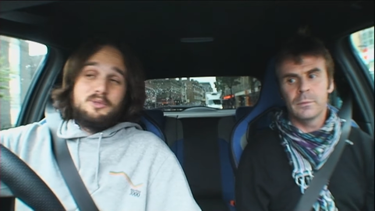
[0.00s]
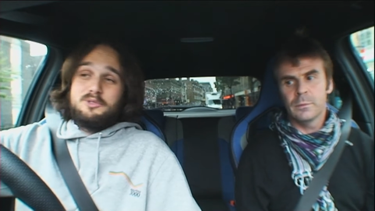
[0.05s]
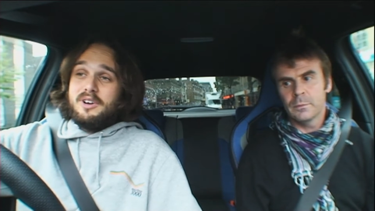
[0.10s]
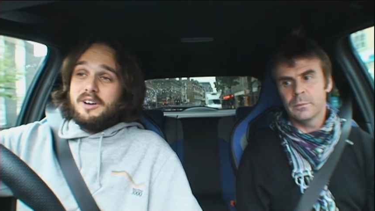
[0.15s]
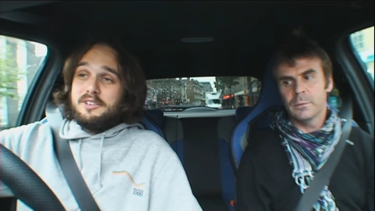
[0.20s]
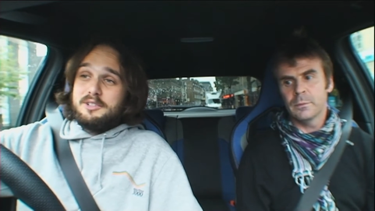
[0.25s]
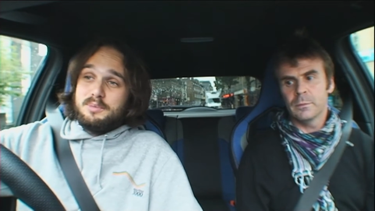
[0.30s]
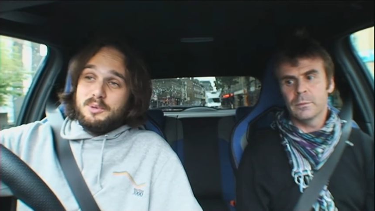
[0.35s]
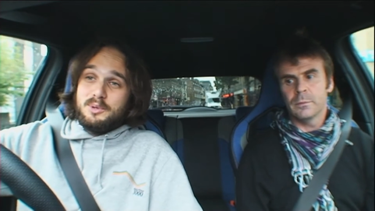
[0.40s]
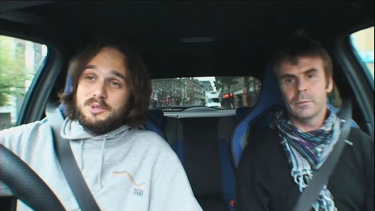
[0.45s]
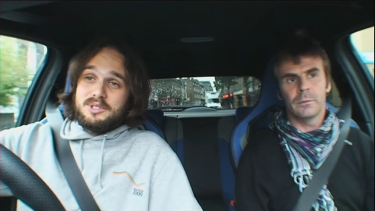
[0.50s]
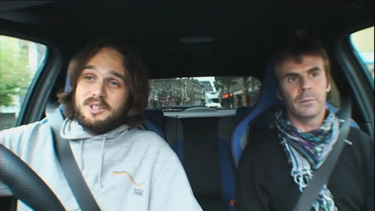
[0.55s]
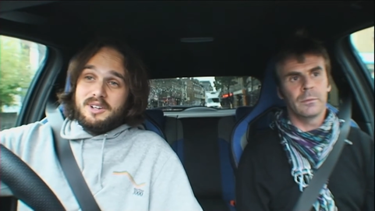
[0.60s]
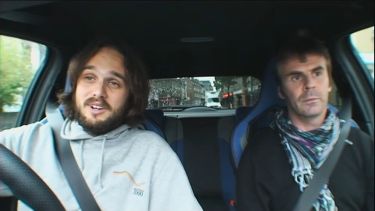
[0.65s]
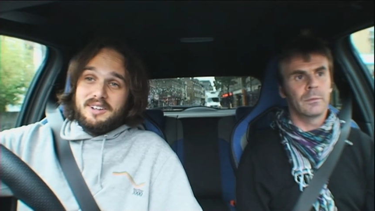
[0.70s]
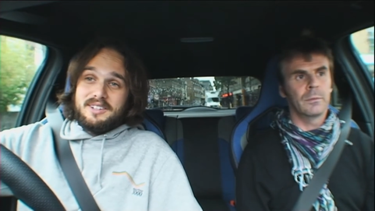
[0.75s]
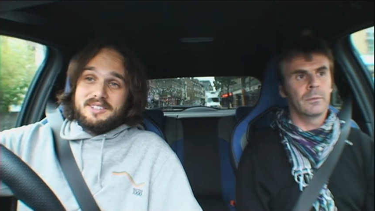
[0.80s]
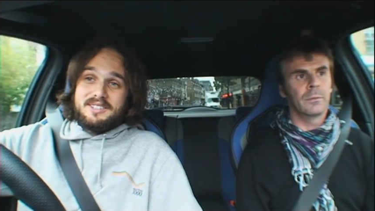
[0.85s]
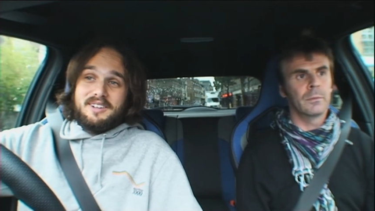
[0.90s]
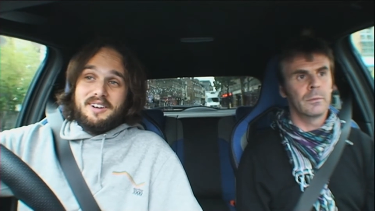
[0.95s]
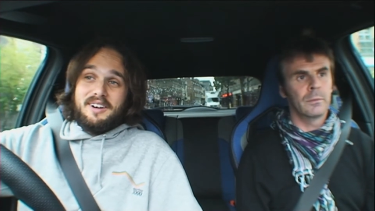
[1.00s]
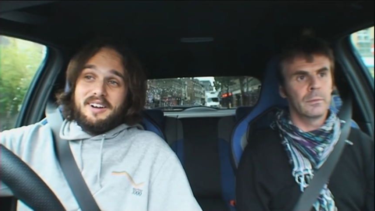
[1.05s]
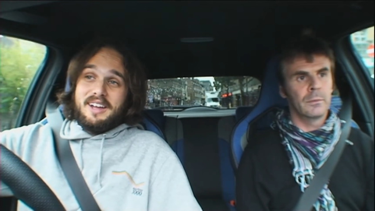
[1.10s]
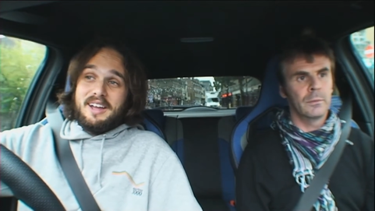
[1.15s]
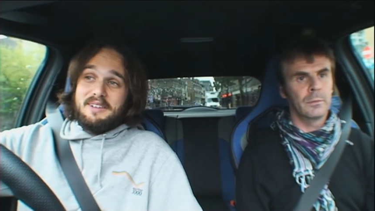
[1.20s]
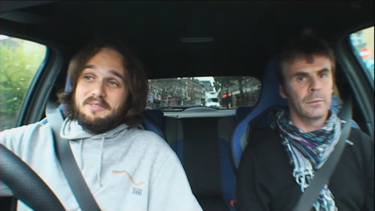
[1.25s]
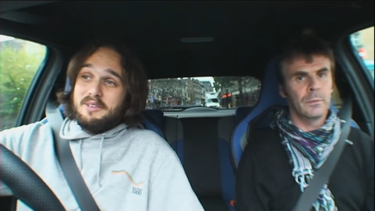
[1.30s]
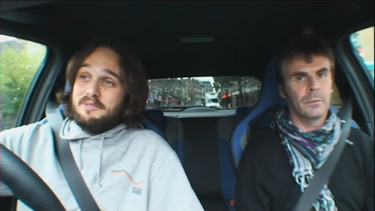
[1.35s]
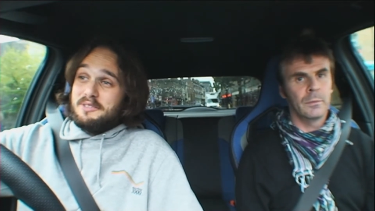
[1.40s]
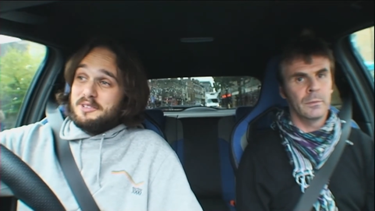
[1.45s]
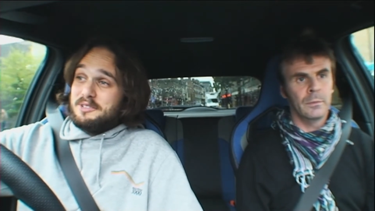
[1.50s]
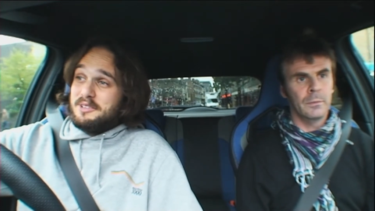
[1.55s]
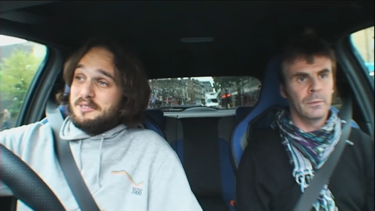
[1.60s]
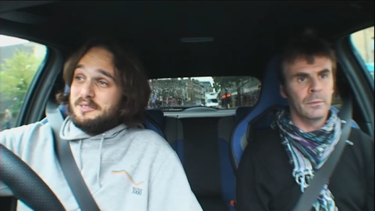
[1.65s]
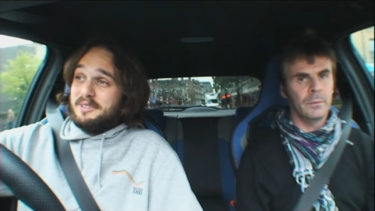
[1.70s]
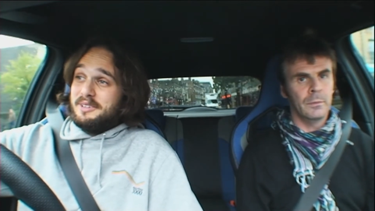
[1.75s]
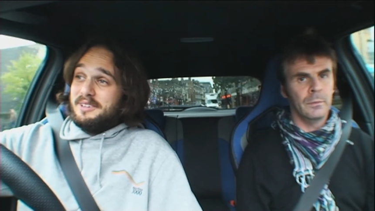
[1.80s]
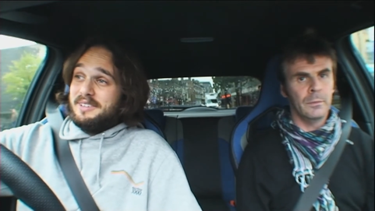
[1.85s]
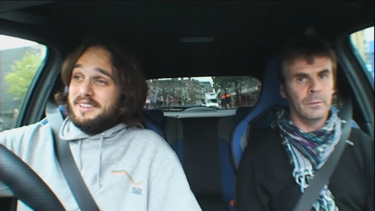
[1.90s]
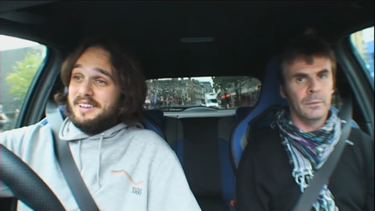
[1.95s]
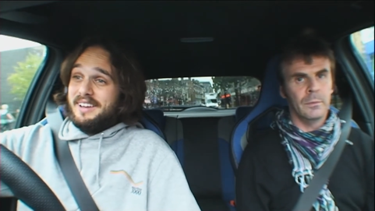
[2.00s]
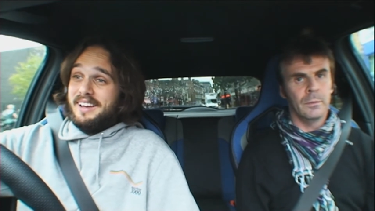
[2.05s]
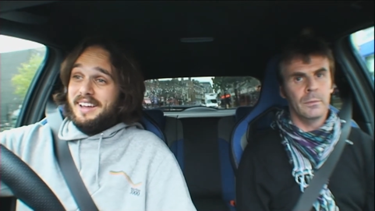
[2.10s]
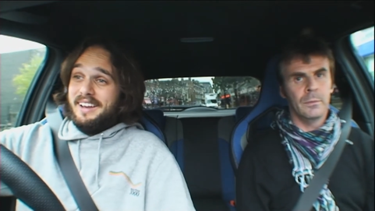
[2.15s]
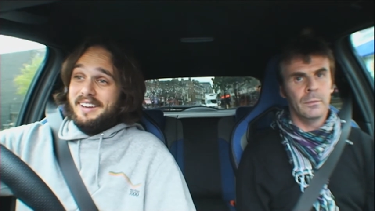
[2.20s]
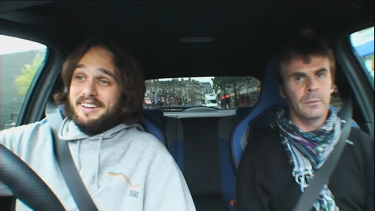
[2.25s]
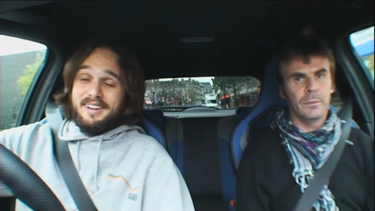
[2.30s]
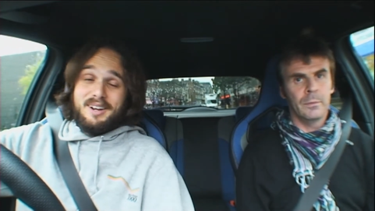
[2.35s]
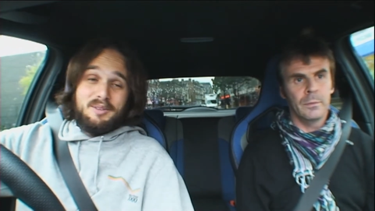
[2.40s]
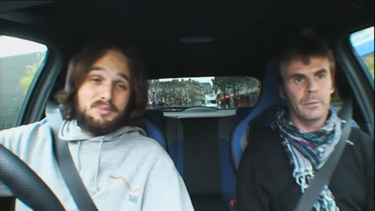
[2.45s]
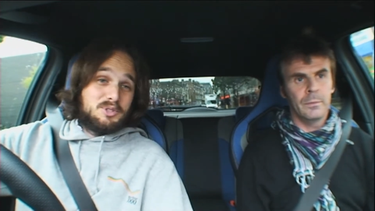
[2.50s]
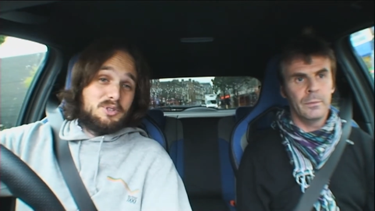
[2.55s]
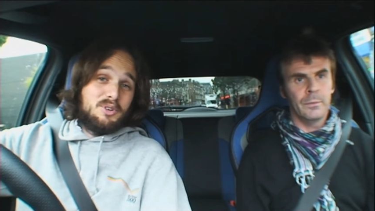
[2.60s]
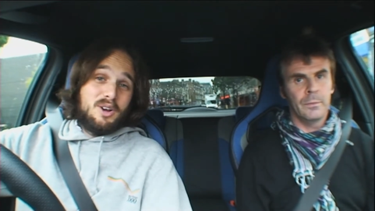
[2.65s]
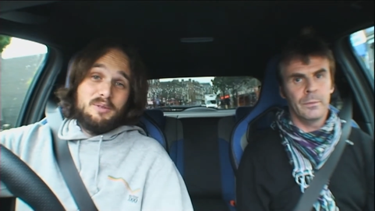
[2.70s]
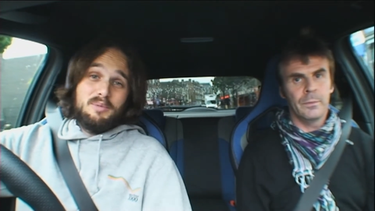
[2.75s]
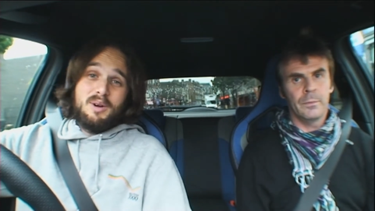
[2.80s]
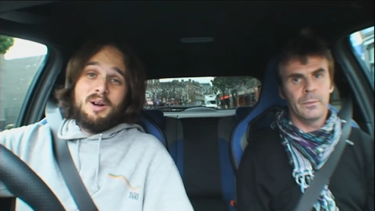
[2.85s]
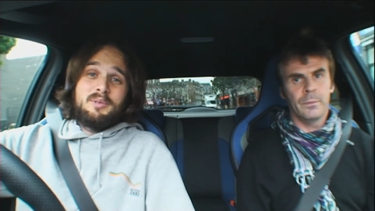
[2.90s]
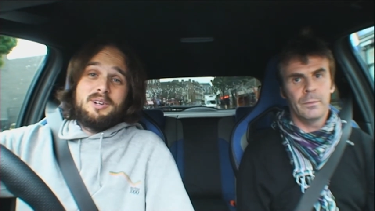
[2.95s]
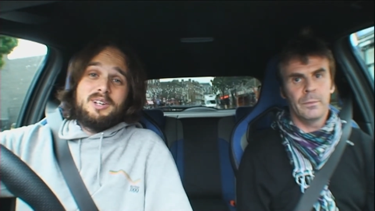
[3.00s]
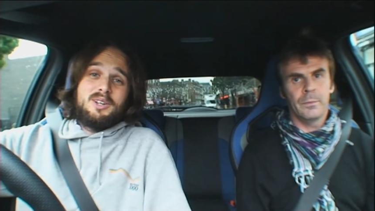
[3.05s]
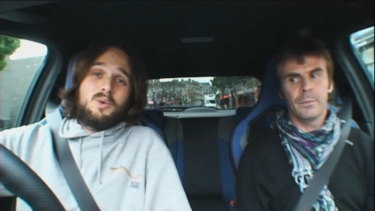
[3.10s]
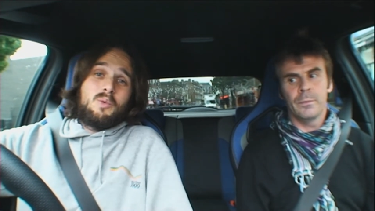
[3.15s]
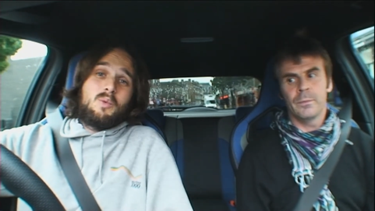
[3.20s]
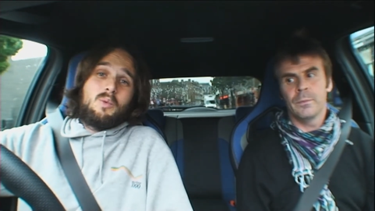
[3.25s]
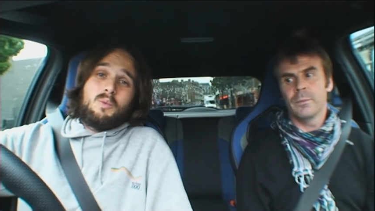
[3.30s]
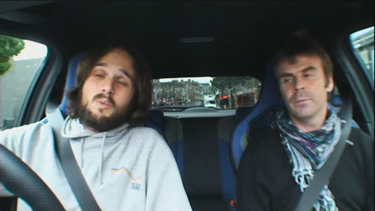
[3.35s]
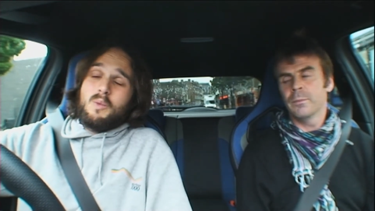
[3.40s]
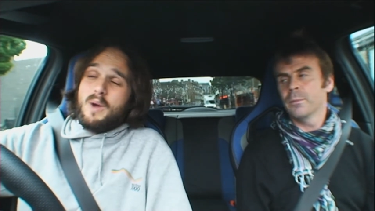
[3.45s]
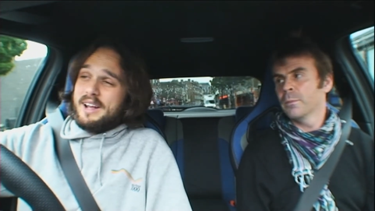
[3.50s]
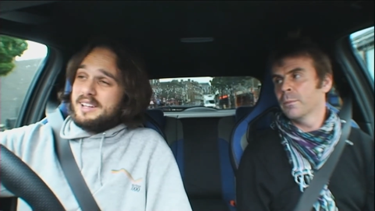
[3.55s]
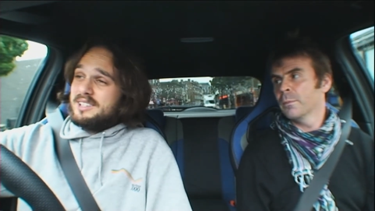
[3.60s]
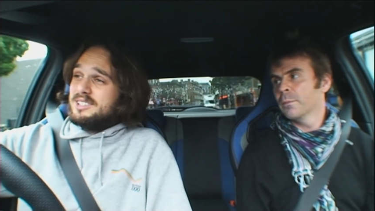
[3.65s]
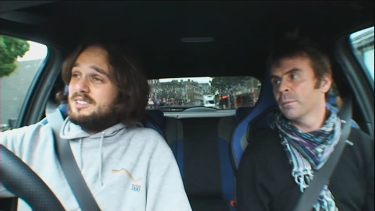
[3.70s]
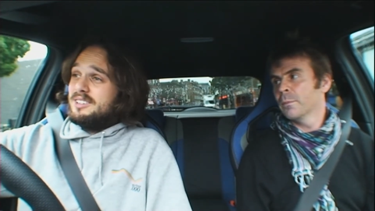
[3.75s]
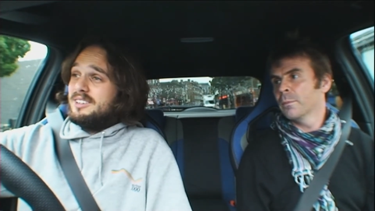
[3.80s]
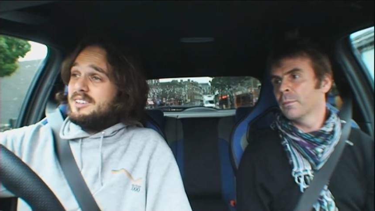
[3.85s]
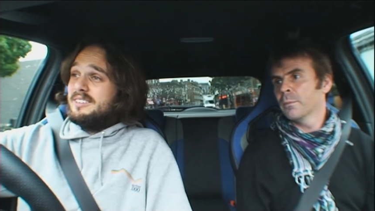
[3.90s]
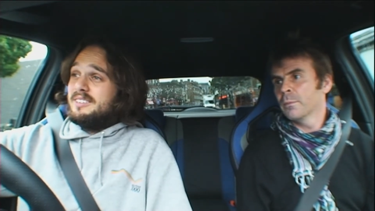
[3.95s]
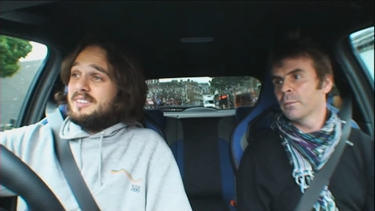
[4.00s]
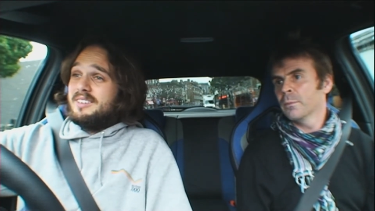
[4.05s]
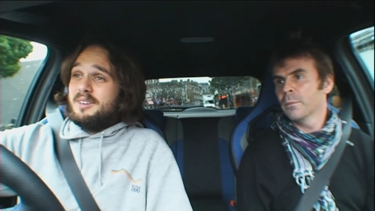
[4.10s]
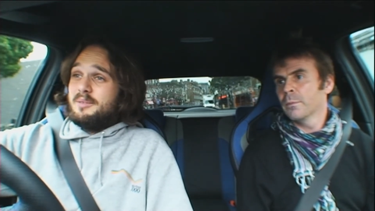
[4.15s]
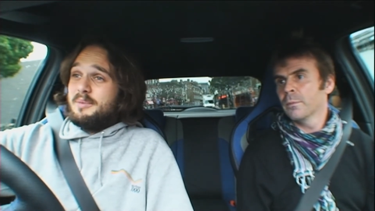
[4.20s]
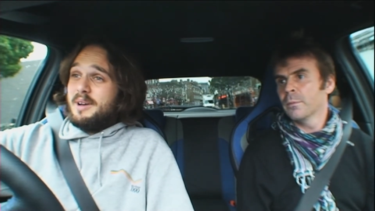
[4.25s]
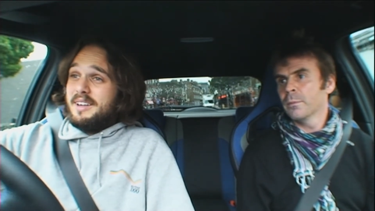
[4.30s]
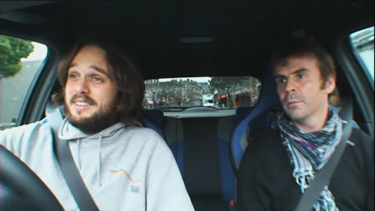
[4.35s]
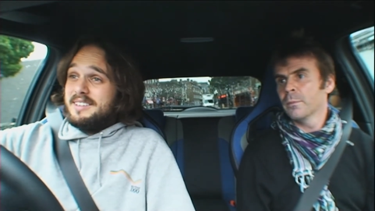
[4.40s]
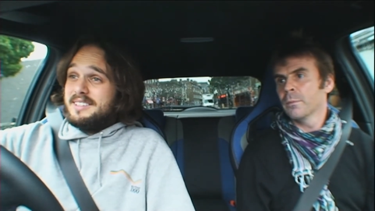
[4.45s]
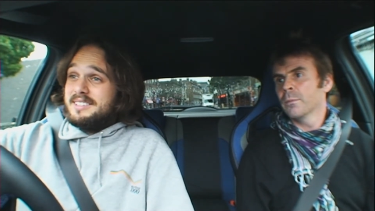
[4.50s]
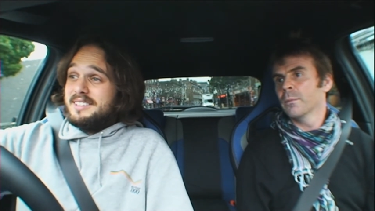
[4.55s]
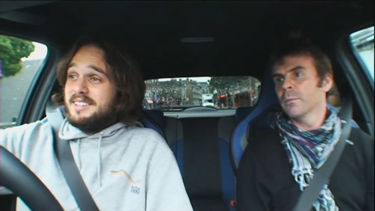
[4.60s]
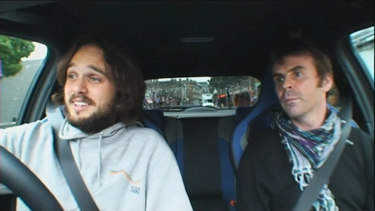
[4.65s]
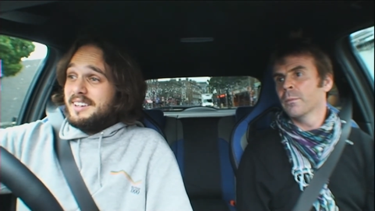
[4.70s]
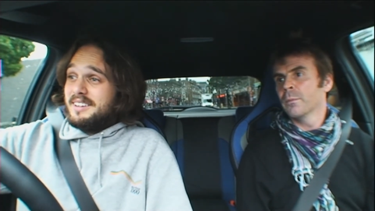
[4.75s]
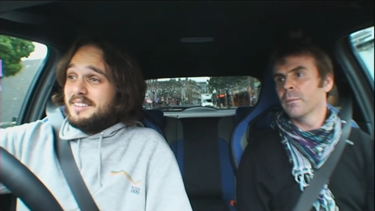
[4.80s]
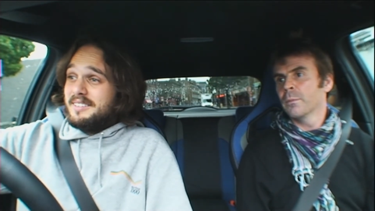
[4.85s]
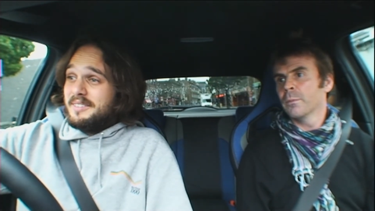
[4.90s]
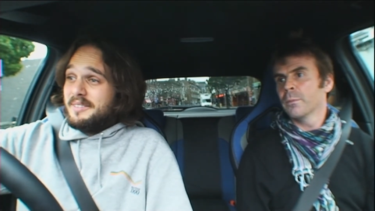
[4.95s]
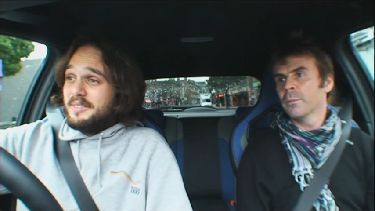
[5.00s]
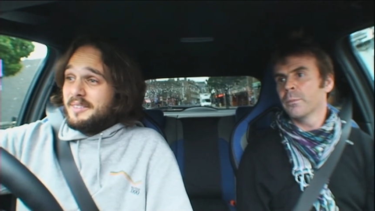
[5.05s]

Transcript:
Speaker 1: drive sports cars I have ever driven. And I'm sorry, but I'm going to wax on about this thing.